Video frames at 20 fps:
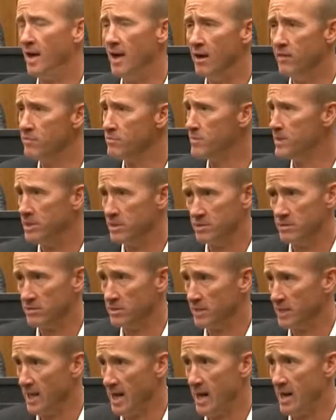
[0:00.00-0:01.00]
Everybody's
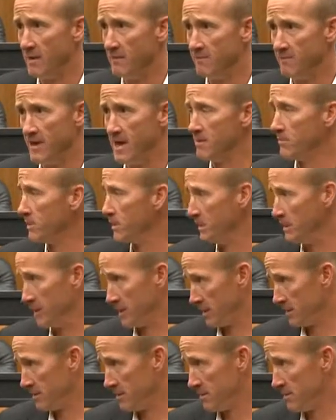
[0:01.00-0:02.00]
usually got a family
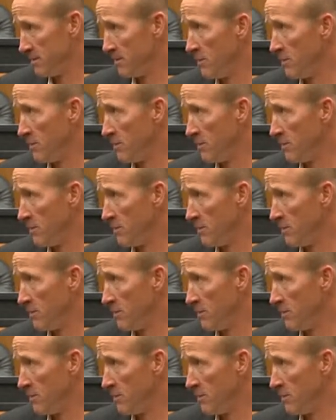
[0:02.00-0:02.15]
link,